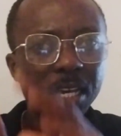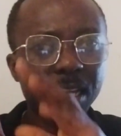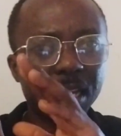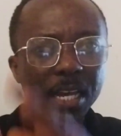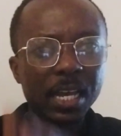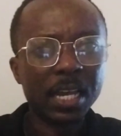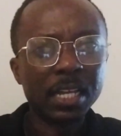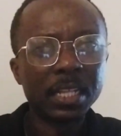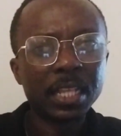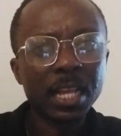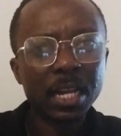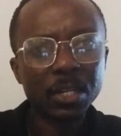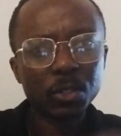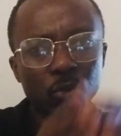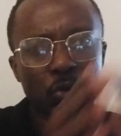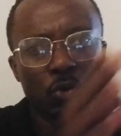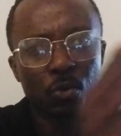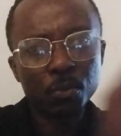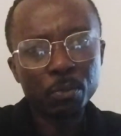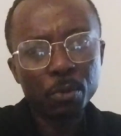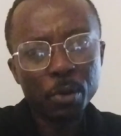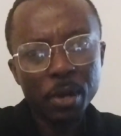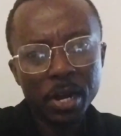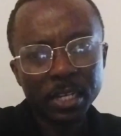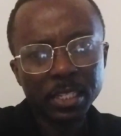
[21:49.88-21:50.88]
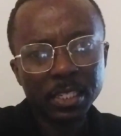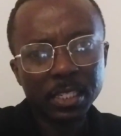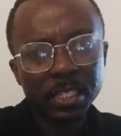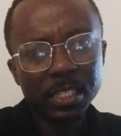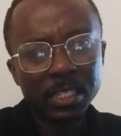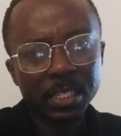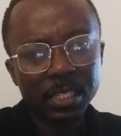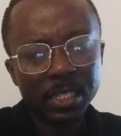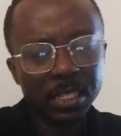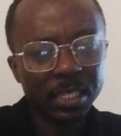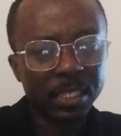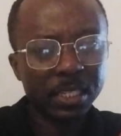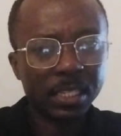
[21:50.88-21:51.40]
And that Obuasi
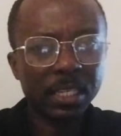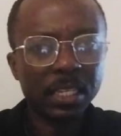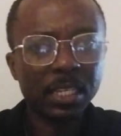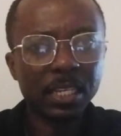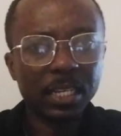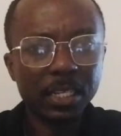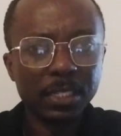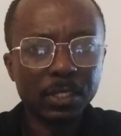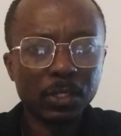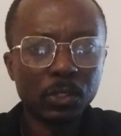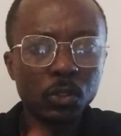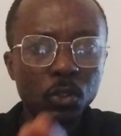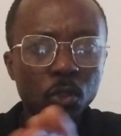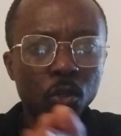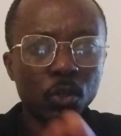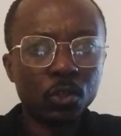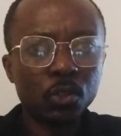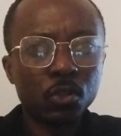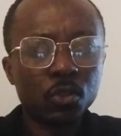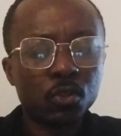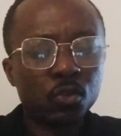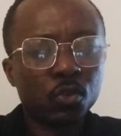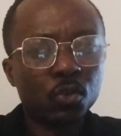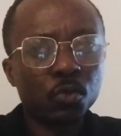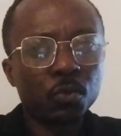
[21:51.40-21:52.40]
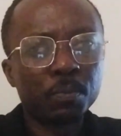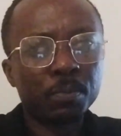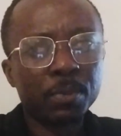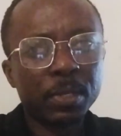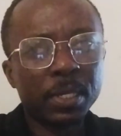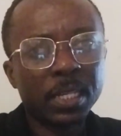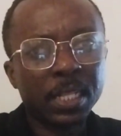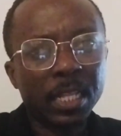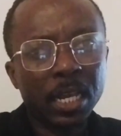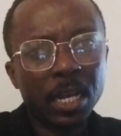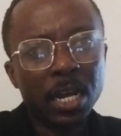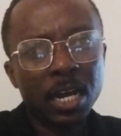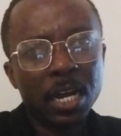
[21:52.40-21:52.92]
city is known to be
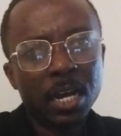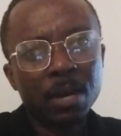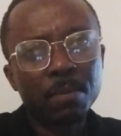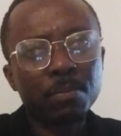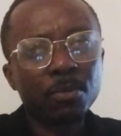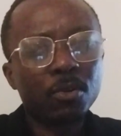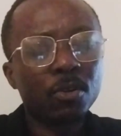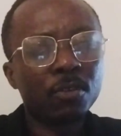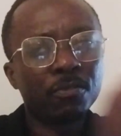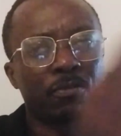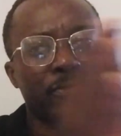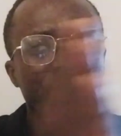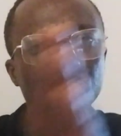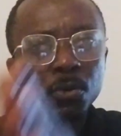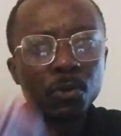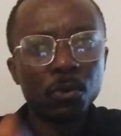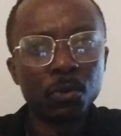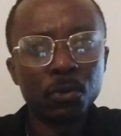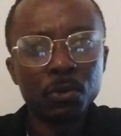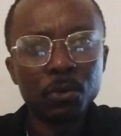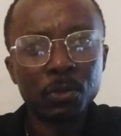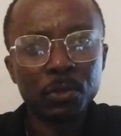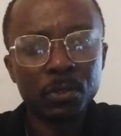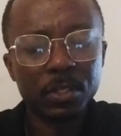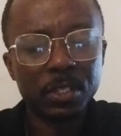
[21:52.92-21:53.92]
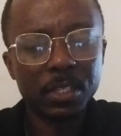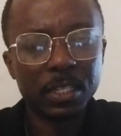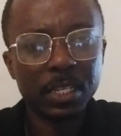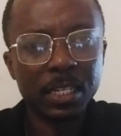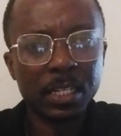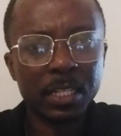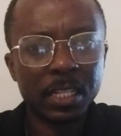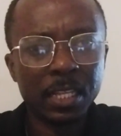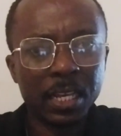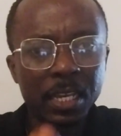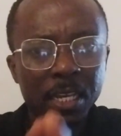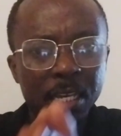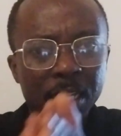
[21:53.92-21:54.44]
the hub of gold
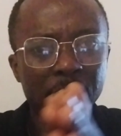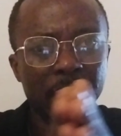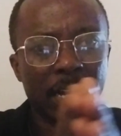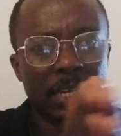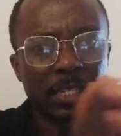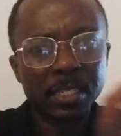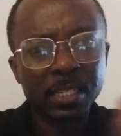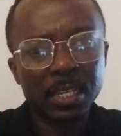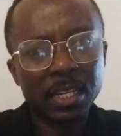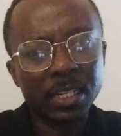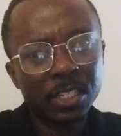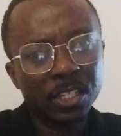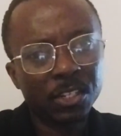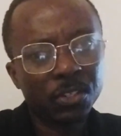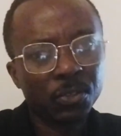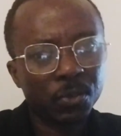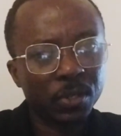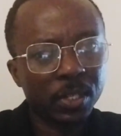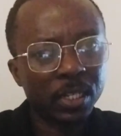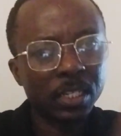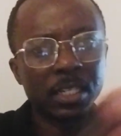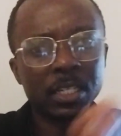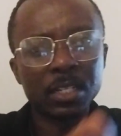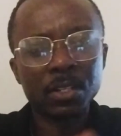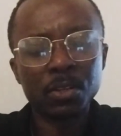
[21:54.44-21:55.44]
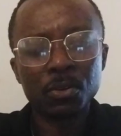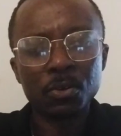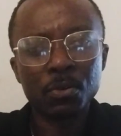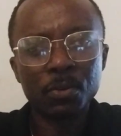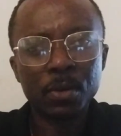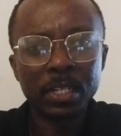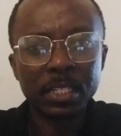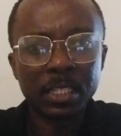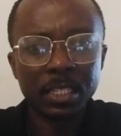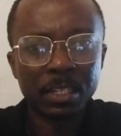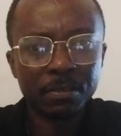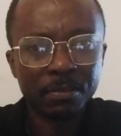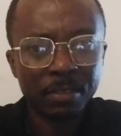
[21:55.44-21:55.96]
in the Asante region or
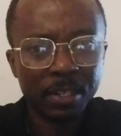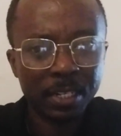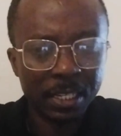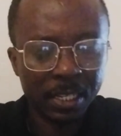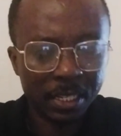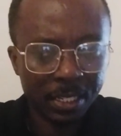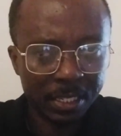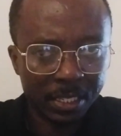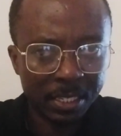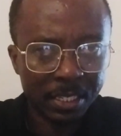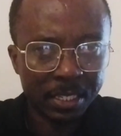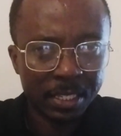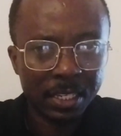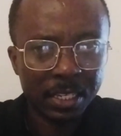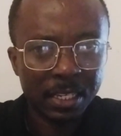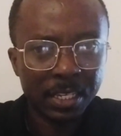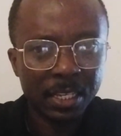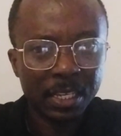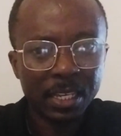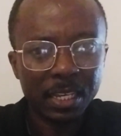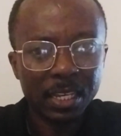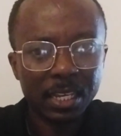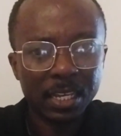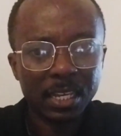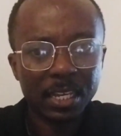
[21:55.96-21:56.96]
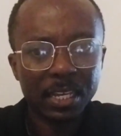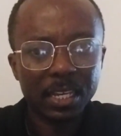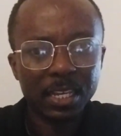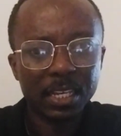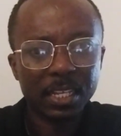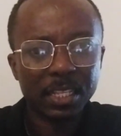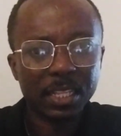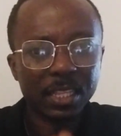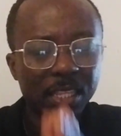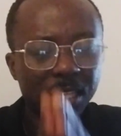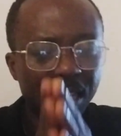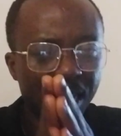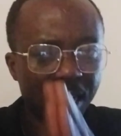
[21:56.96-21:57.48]
whatever. Yes.
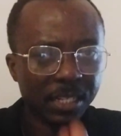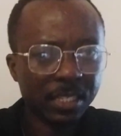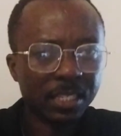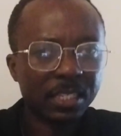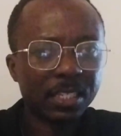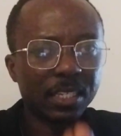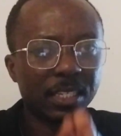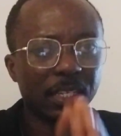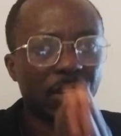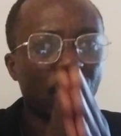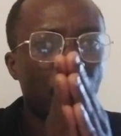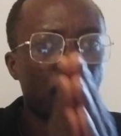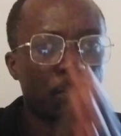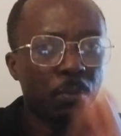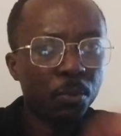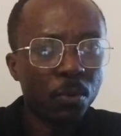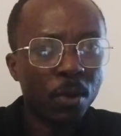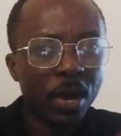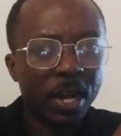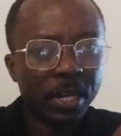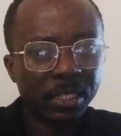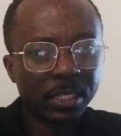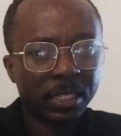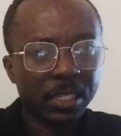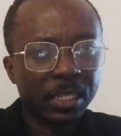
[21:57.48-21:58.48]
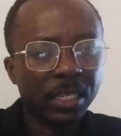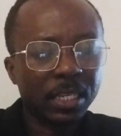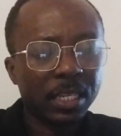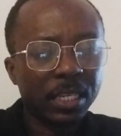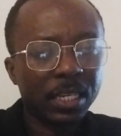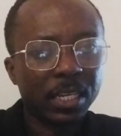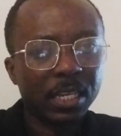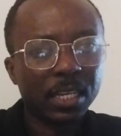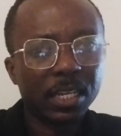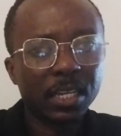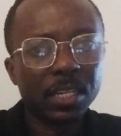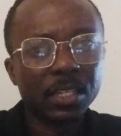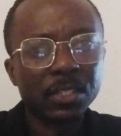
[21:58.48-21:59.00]
That Obuasi
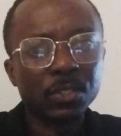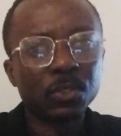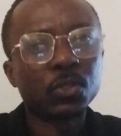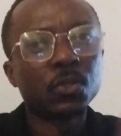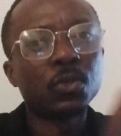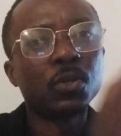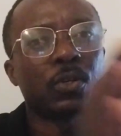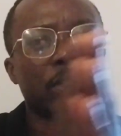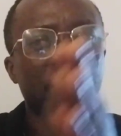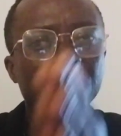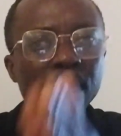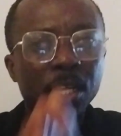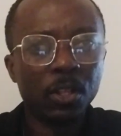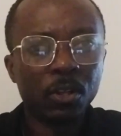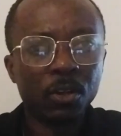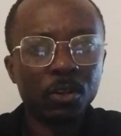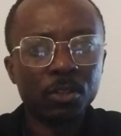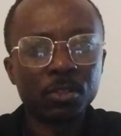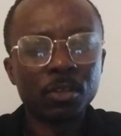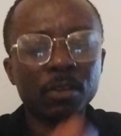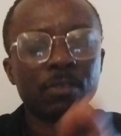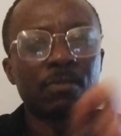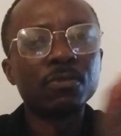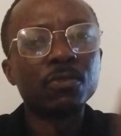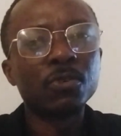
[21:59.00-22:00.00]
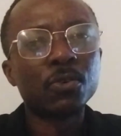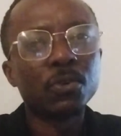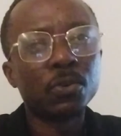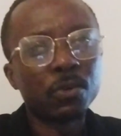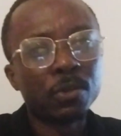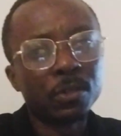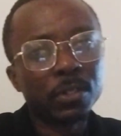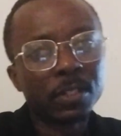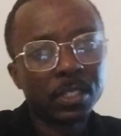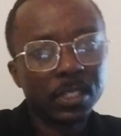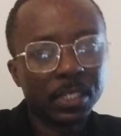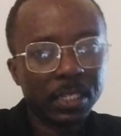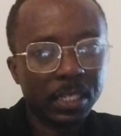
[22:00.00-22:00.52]
has got a lot of gold.
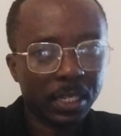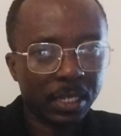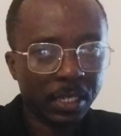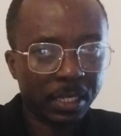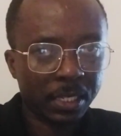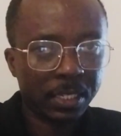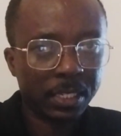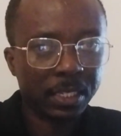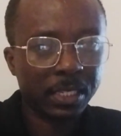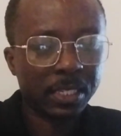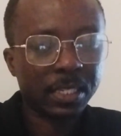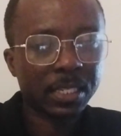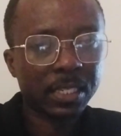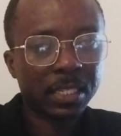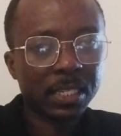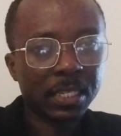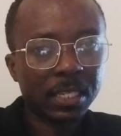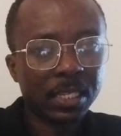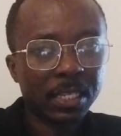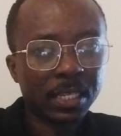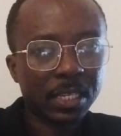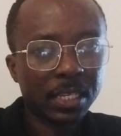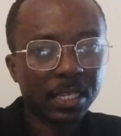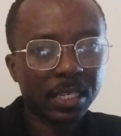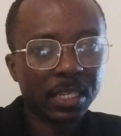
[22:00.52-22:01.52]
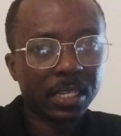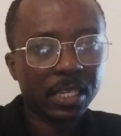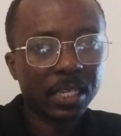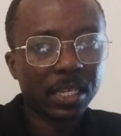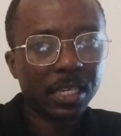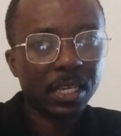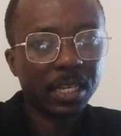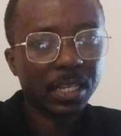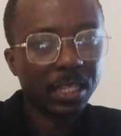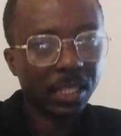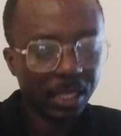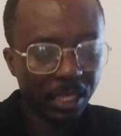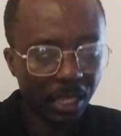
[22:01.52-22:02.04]
Yes.
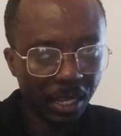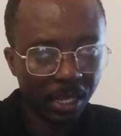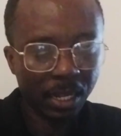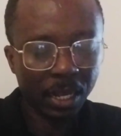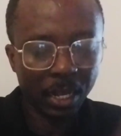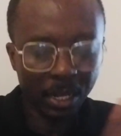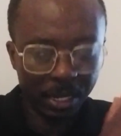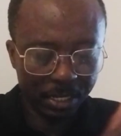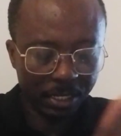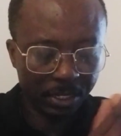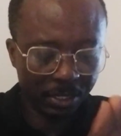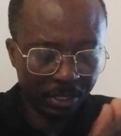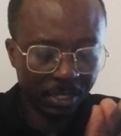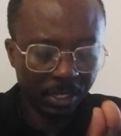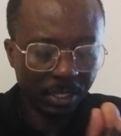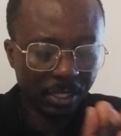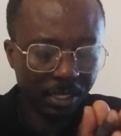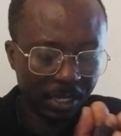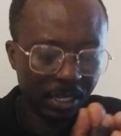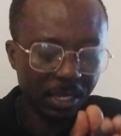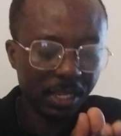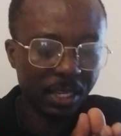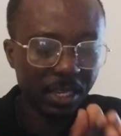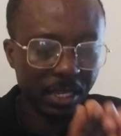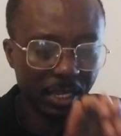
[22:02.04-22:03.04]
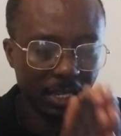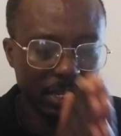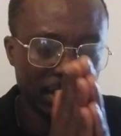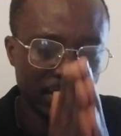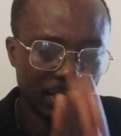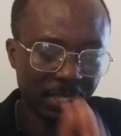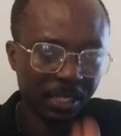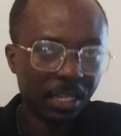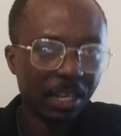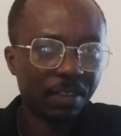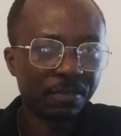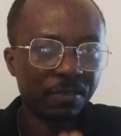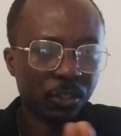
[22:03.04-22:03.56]
The city
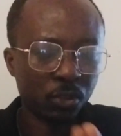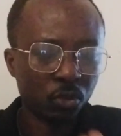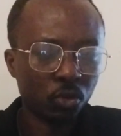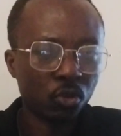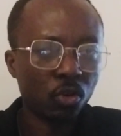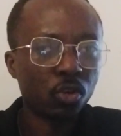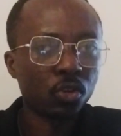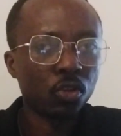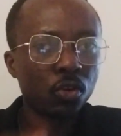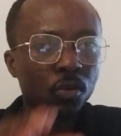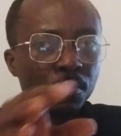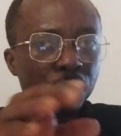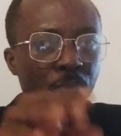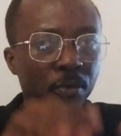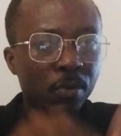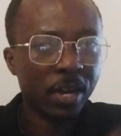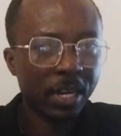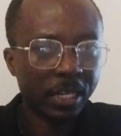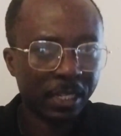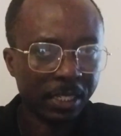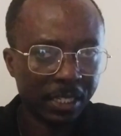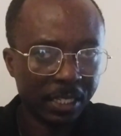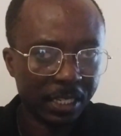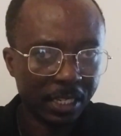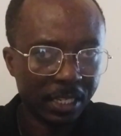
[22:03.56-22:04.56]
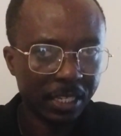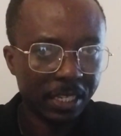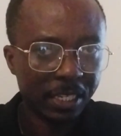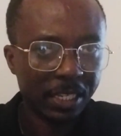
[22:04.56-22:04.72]
itself is called Obuasi.